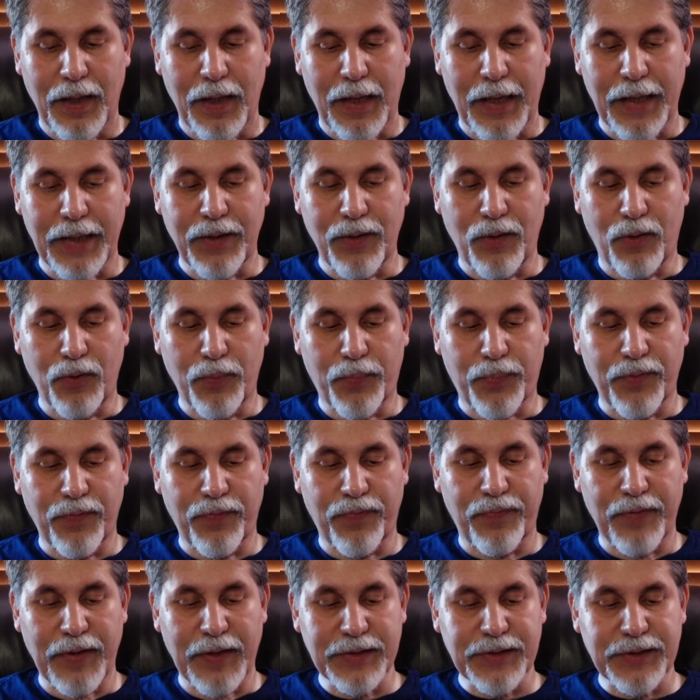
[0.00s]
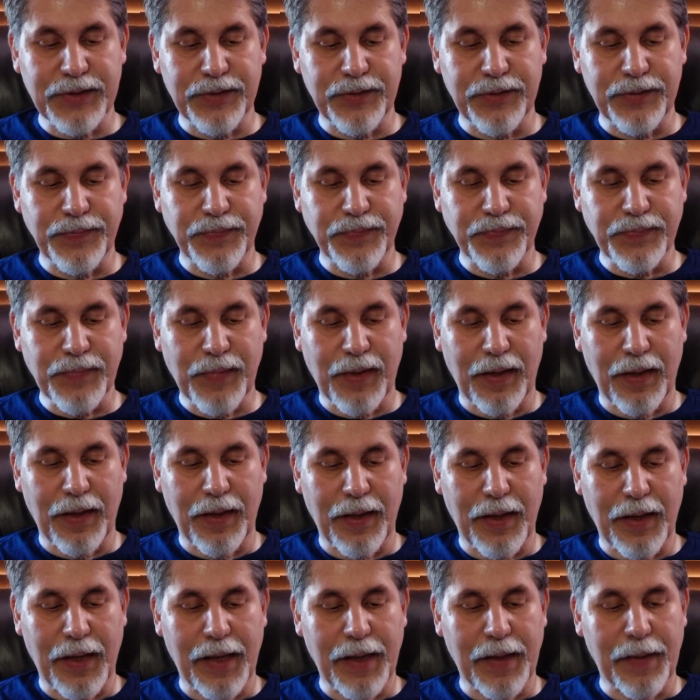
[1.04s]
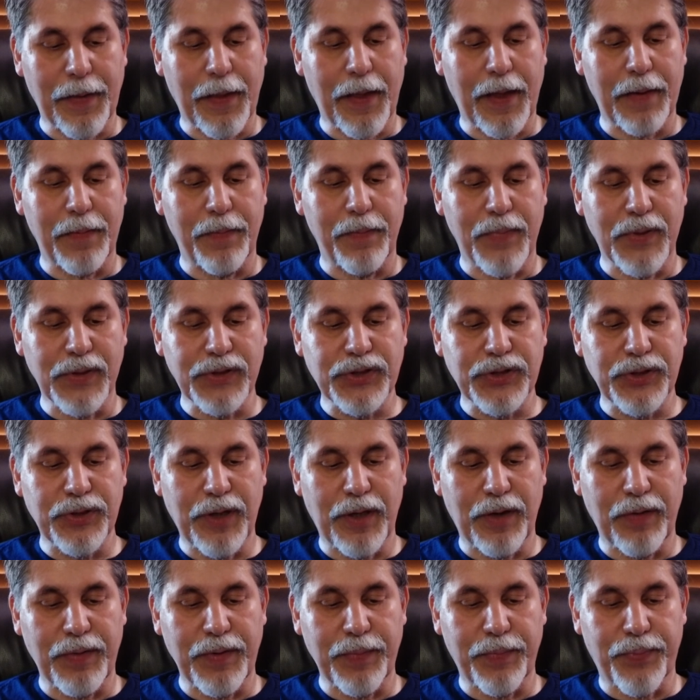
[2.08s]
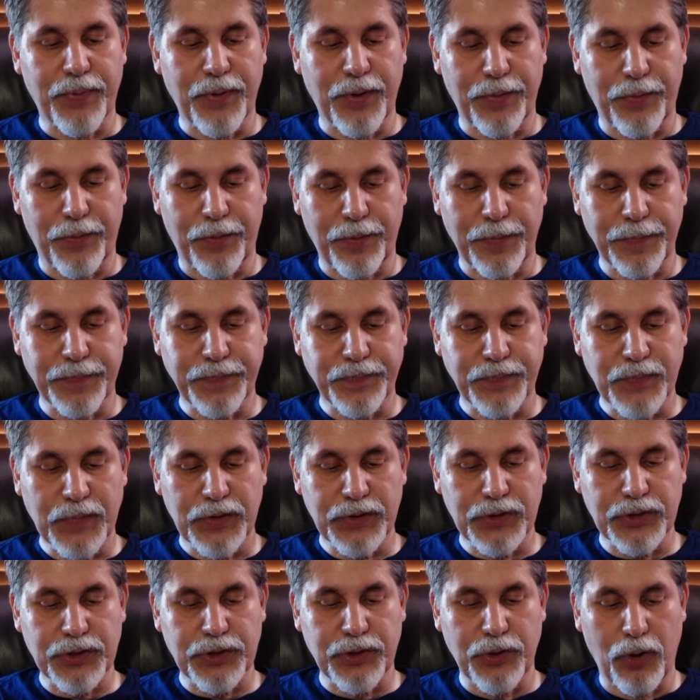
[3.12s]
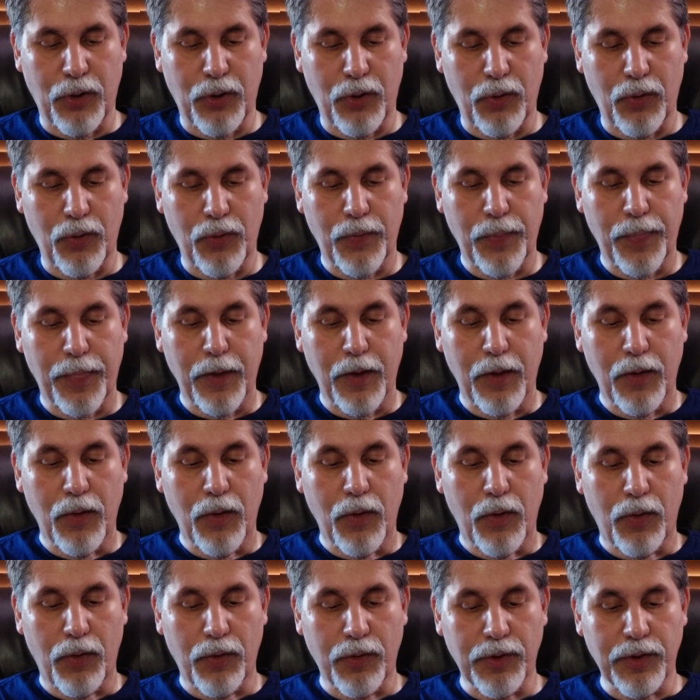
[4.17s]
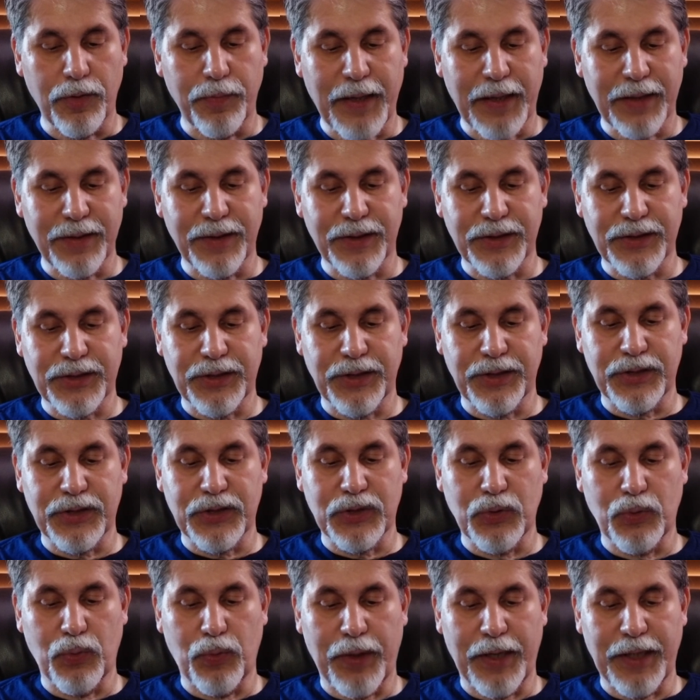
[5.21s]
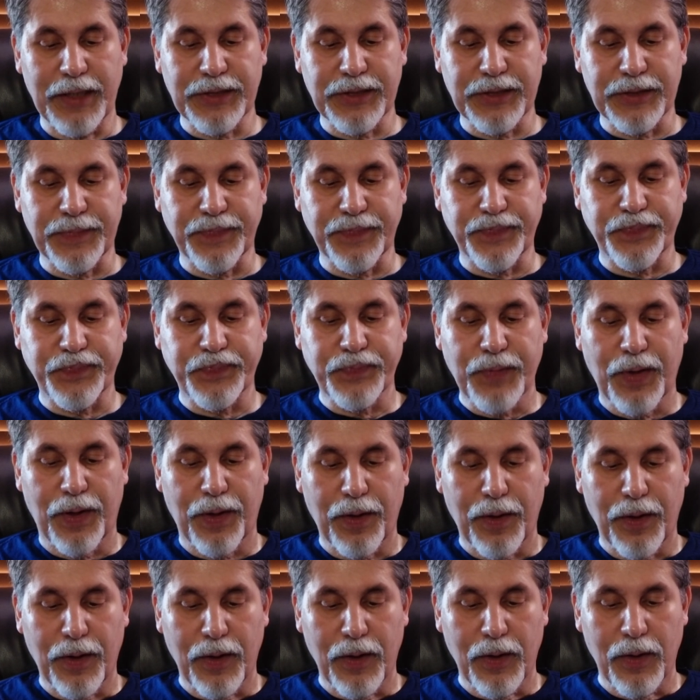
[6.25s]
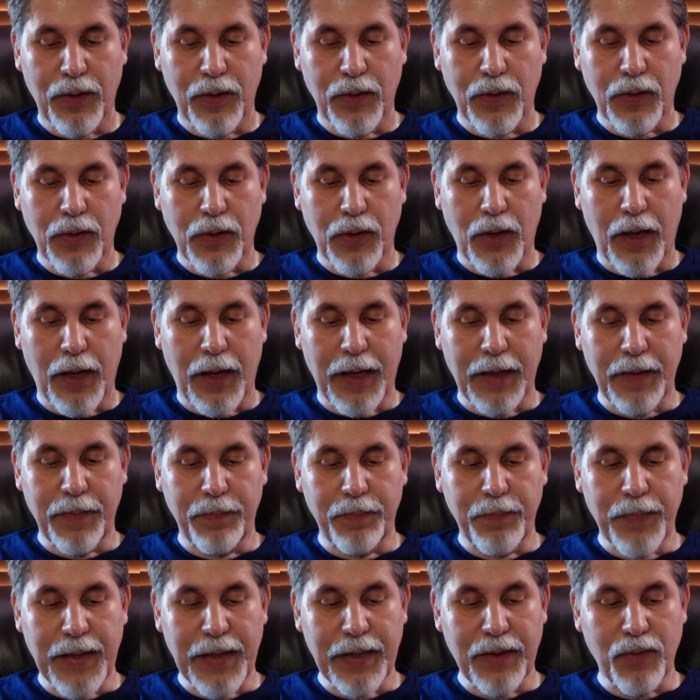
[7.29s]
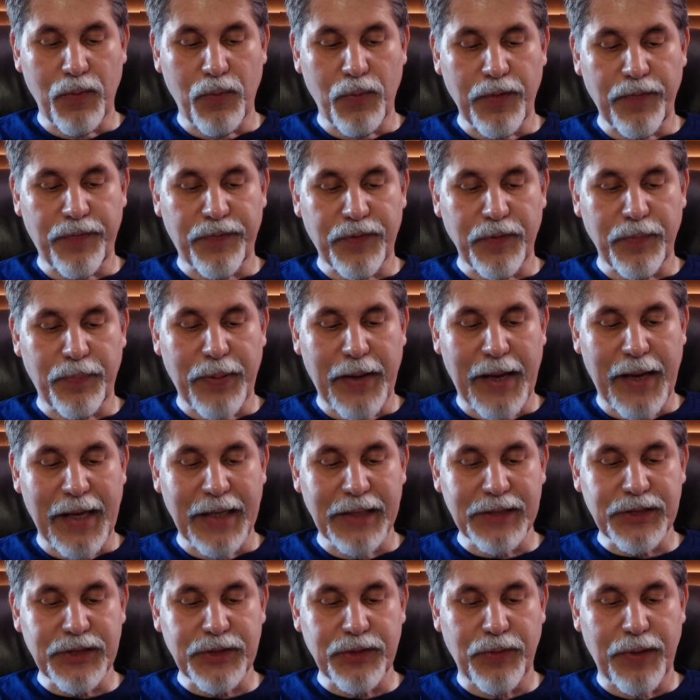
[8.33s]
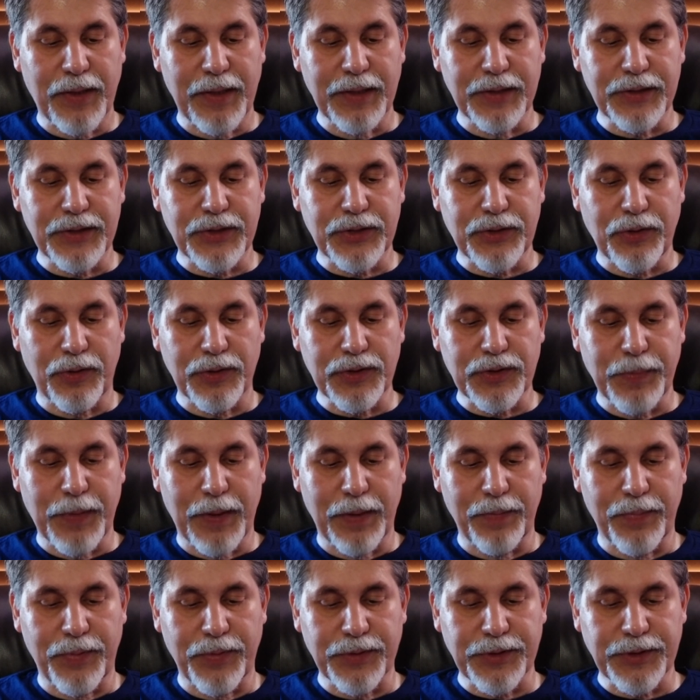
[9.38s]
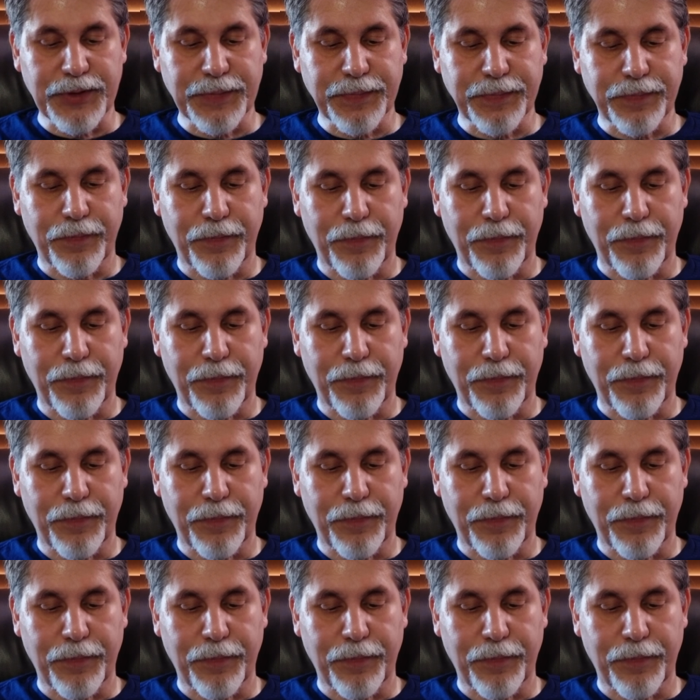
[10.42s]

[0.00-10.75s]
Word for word: An old professor and missionary brother, Snow, heard about the situation and met with the pastor and his church members.